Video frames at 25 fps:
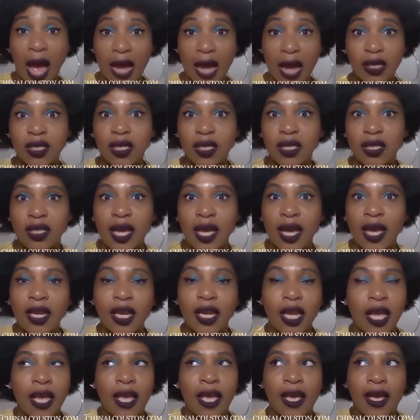I did
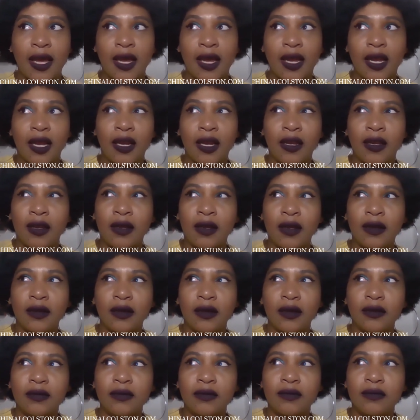that and
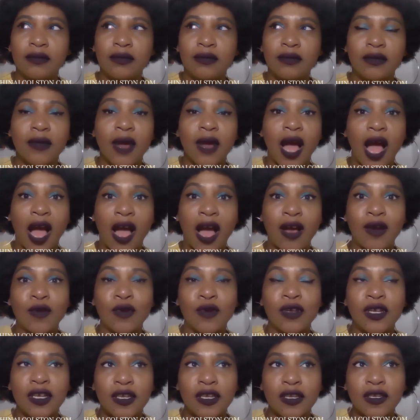I
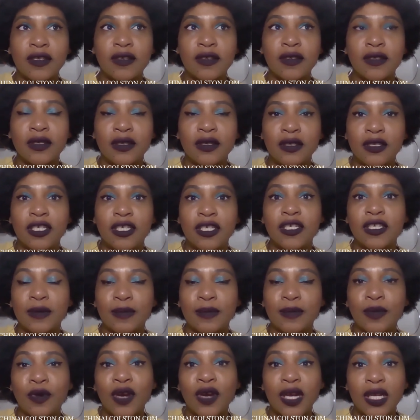was
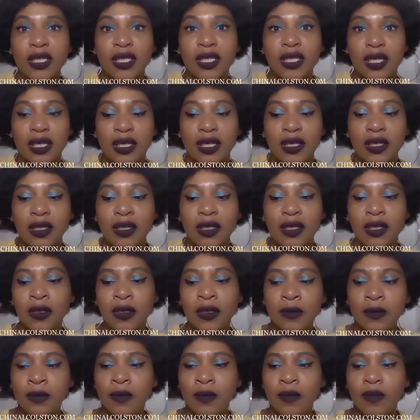disappointed
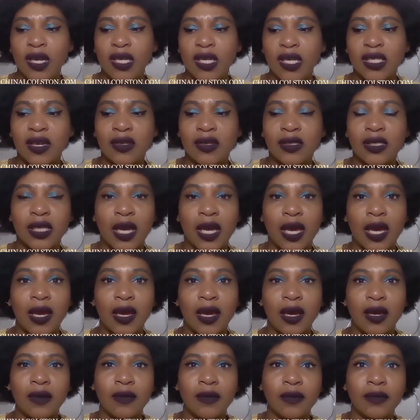because I was
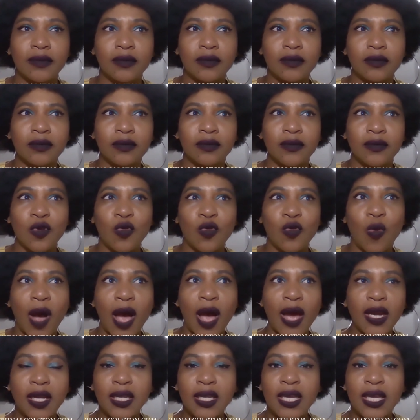like,
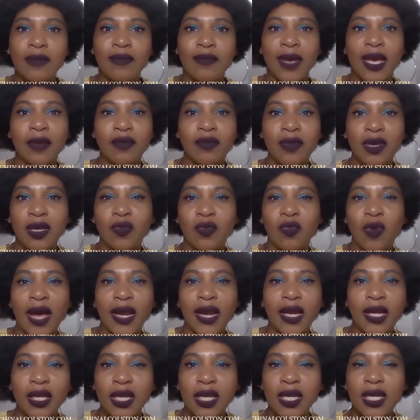why didn't
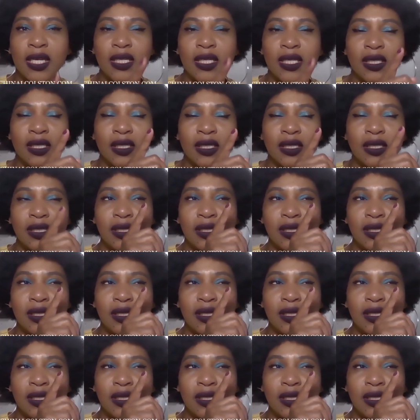he